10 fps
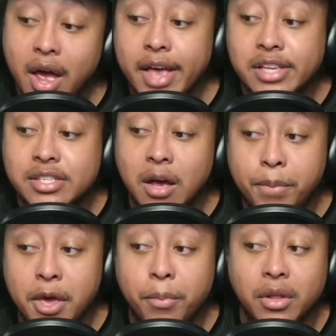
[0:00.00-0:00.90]
And some
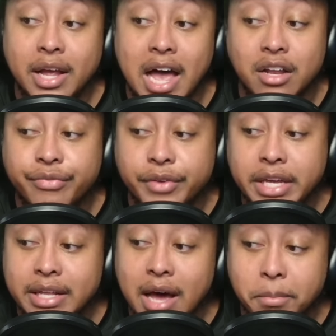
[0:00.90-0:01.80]
people are kind of
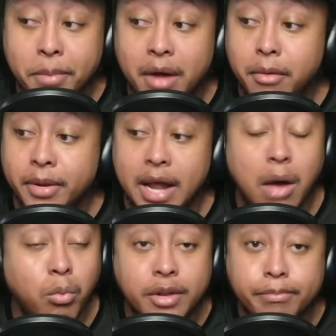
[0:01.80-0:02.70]
freaking out about it, but I
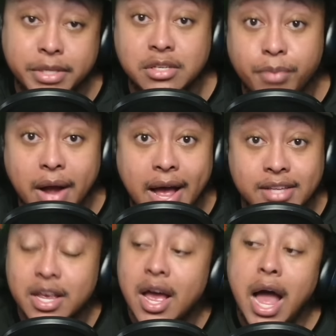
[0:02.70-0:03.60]
wouldn't be
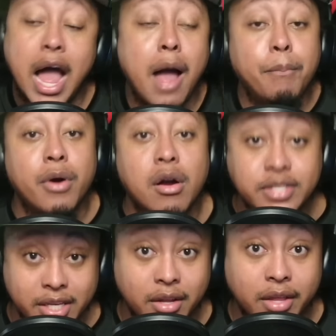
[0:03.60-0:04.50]
surprised. I
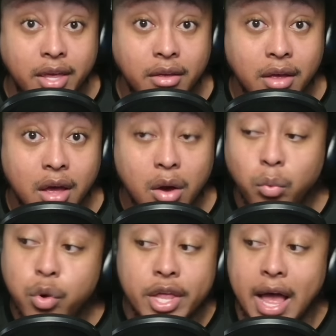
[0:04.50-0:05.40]
personally,
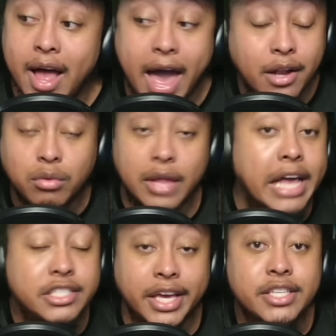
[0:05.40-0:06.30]
with, I don't
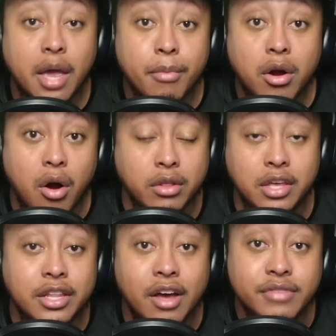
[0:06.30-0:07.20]
like JJ
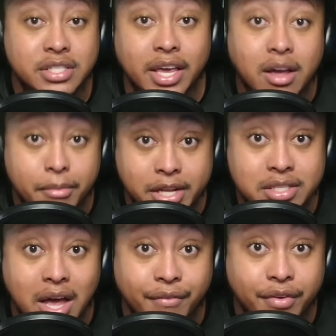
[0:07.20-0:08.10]
McCarthy enough to take him in the
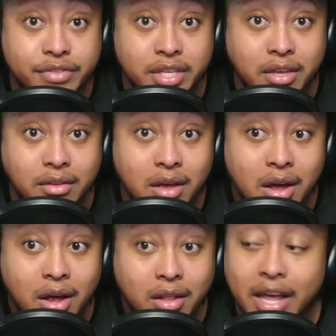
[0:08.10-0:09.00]
top 15.
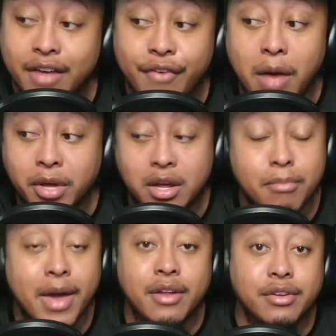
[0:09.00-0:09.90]
Like if I'm the
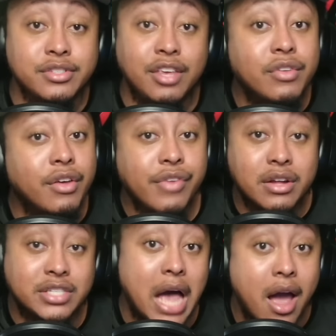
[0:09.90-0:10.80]
Commanders, even if
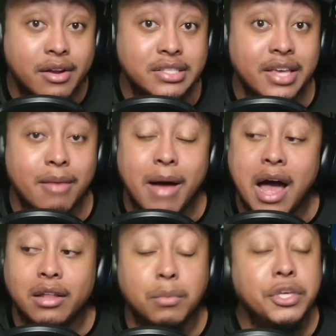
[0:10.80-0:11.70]
you're tired of Sam
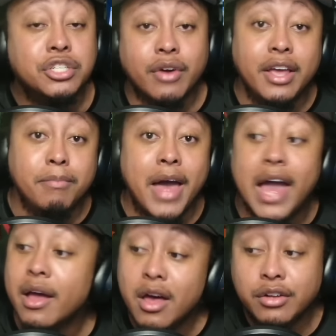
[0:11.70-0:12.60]
Howell and we trade
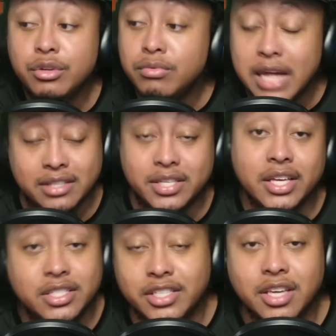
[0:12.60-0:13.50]
back, do not
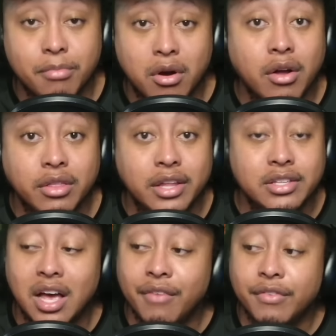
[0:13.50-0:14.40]
take JJ McCarthy in the
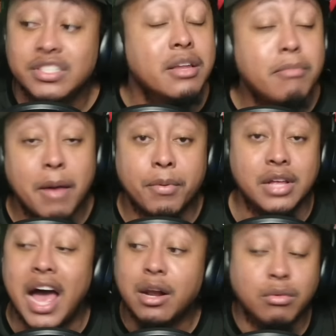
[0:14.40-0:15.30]
top 15. In my per-
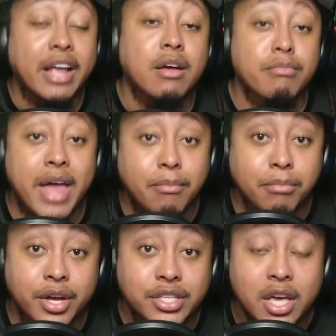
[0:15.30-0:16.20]
I don't like him that
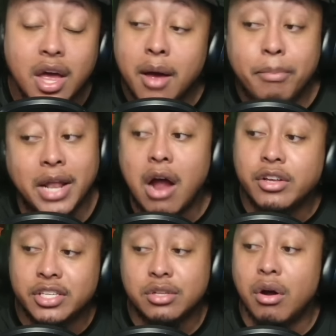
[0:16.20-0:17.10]
much, but I
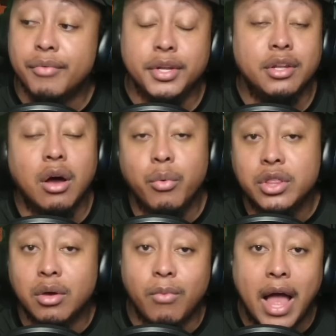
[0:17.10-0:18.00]
just already know
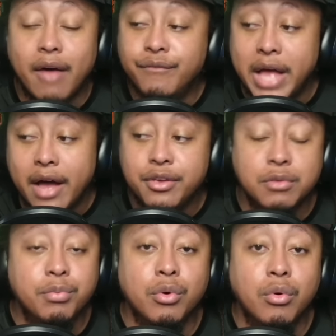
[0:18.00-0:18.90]
with the how
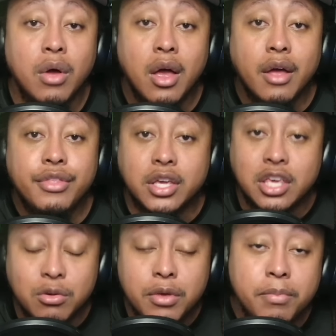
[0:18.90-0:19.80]
valuable the
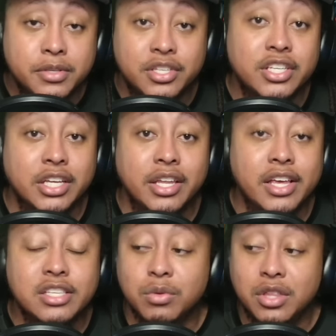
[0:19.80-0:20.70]
QB position
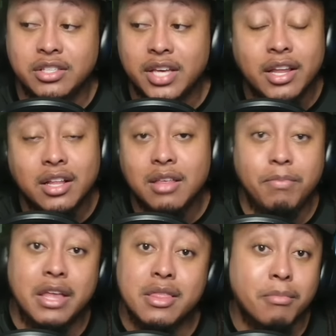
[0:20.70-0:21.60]
is, with it technically
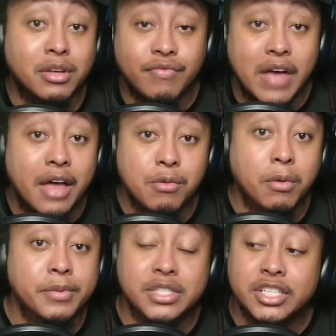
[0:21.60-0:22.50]
being the most valuable
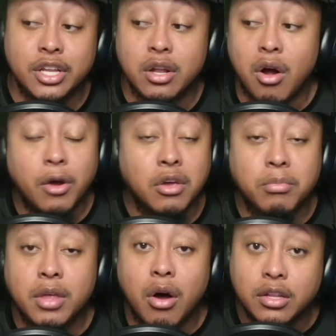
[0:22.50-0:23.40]
position in
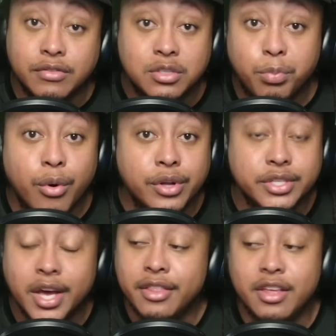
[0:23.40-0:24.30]
arguably all of sports.
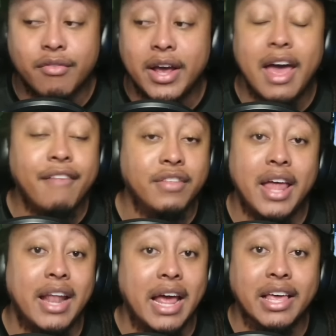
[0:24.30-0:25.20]
Then right after
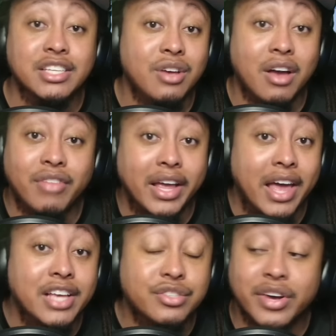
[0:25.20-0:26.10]
that, I guess you have like
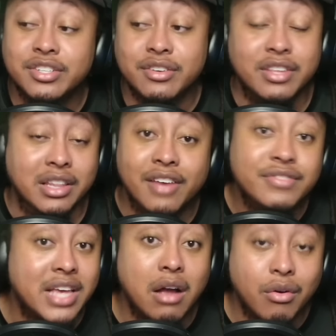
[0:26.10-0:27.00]
edge rusher, then left
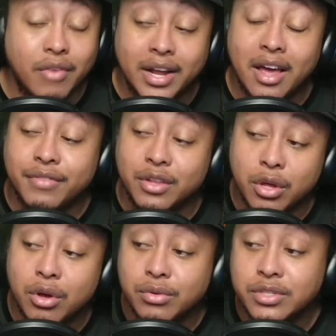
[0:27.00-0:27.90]
tackle right after
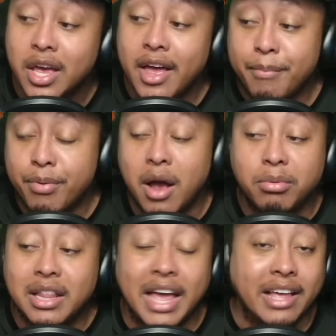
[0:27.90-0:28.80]
those, and
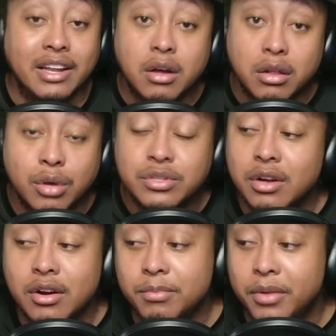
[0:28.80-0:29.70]
probably like in a close
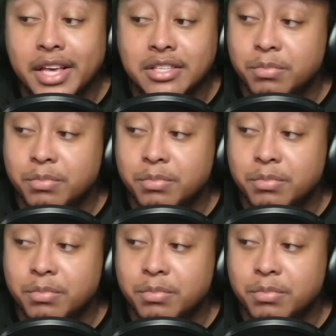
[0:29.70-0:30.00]
third place.